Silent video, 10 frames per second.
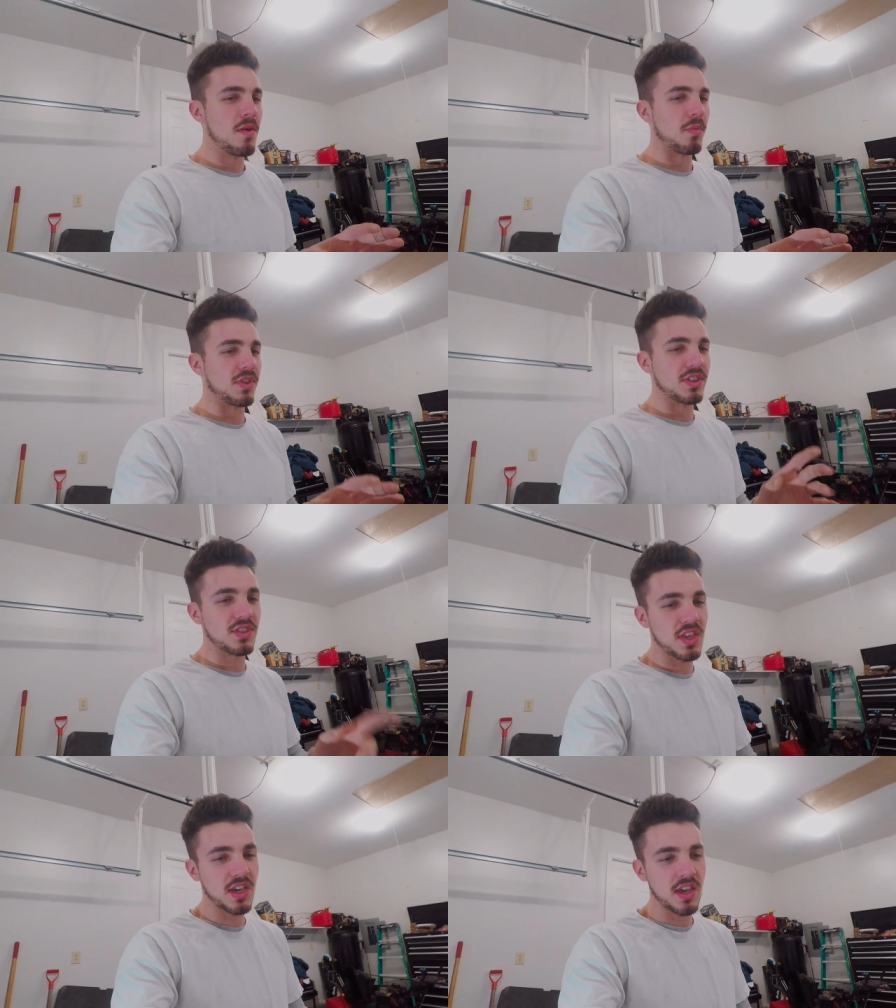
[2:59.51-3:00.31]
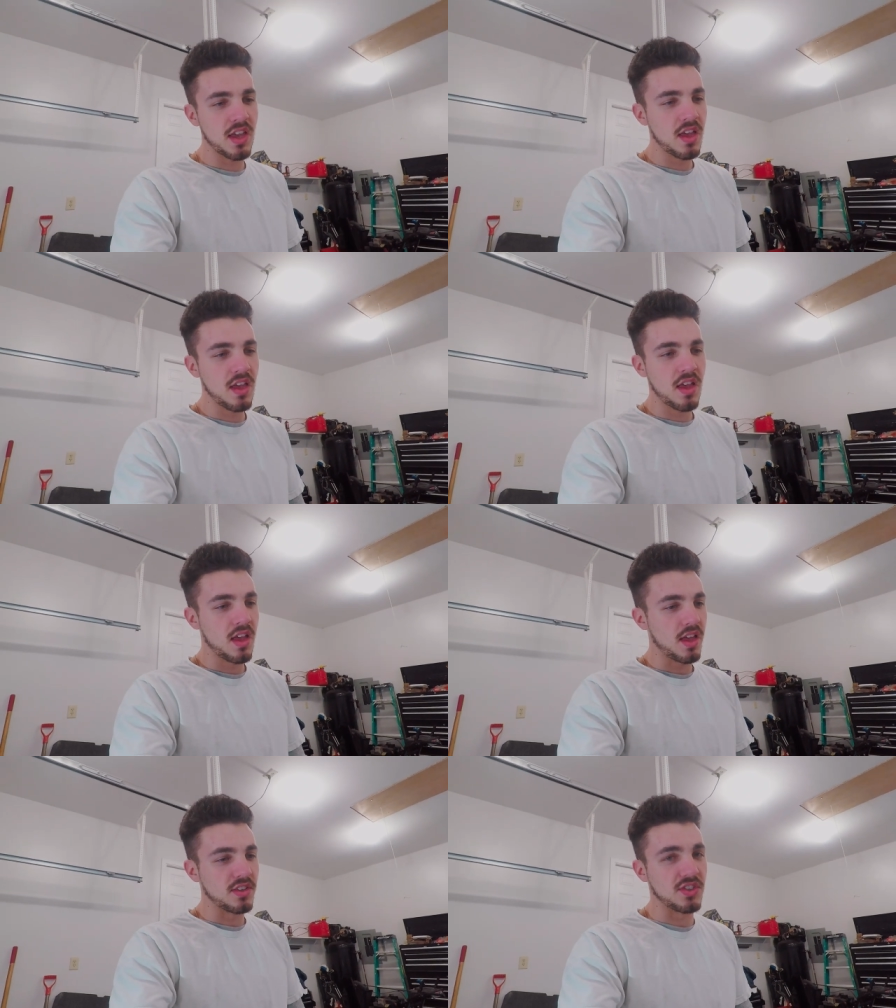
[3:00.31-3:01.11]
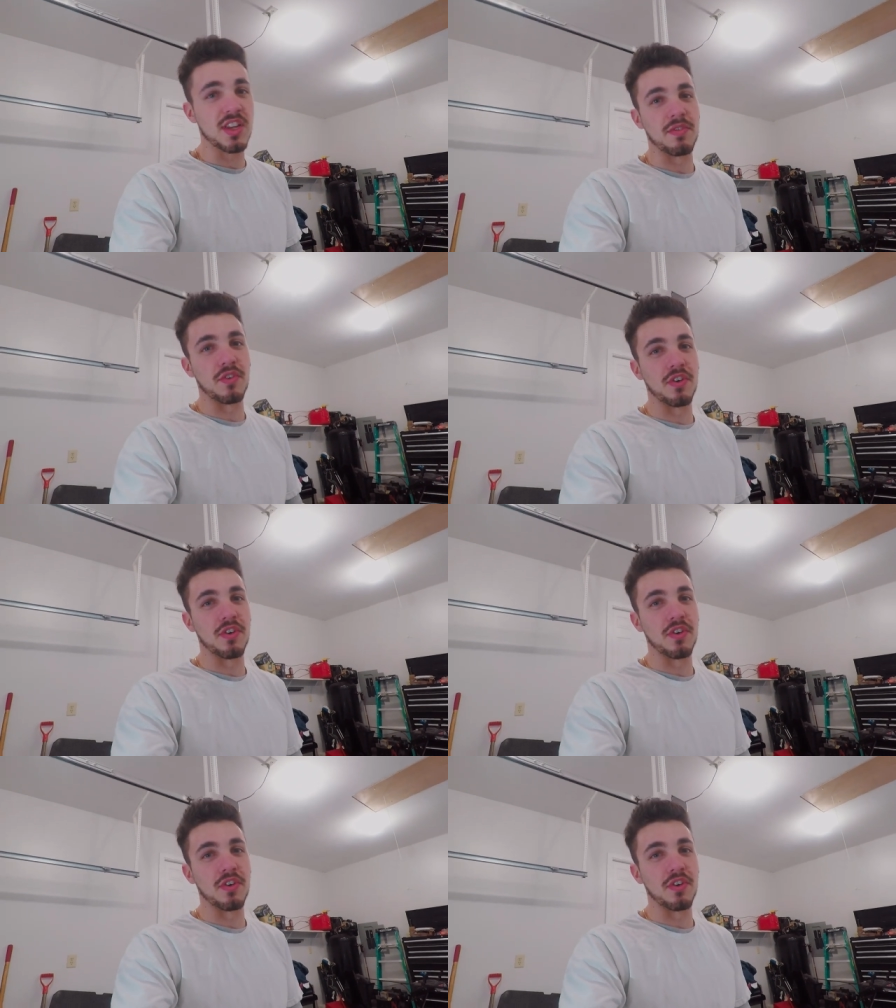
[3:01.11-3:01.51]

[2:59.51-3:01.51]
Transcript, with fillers: But this thing, stiffer,